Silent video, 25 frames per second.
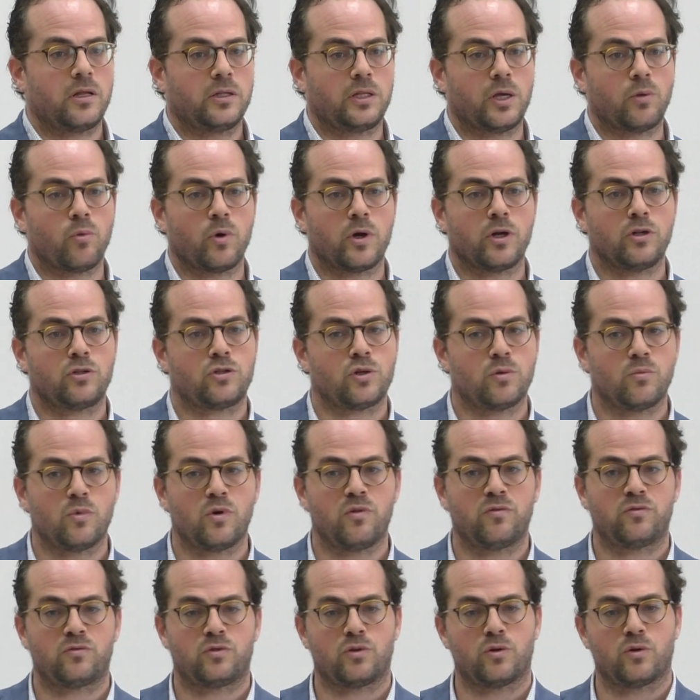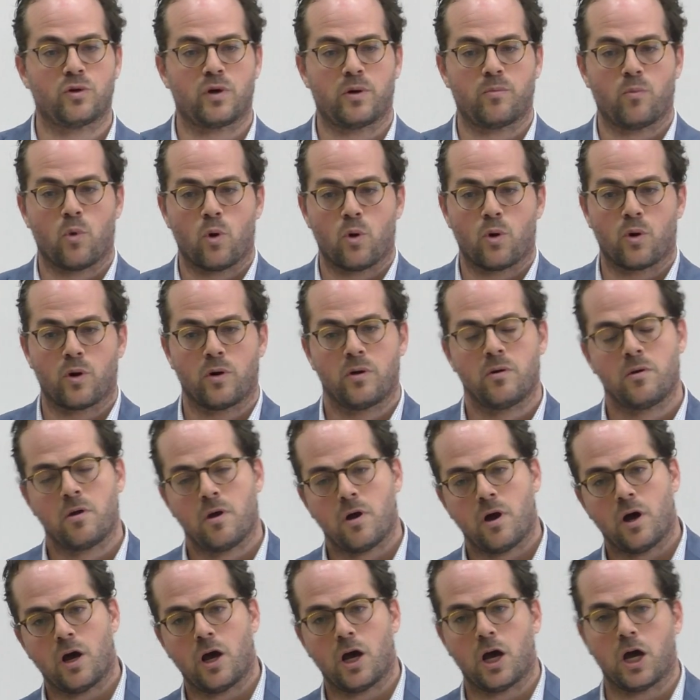they wanted to move to a more
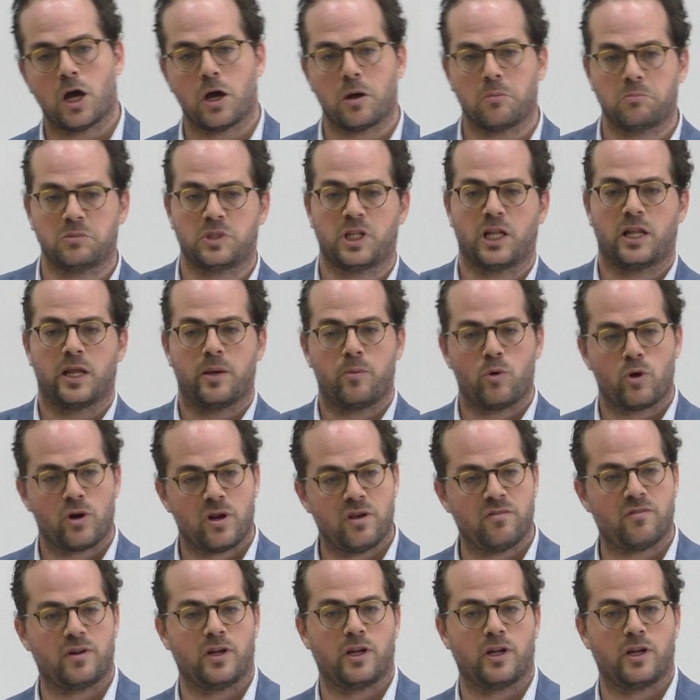deliberative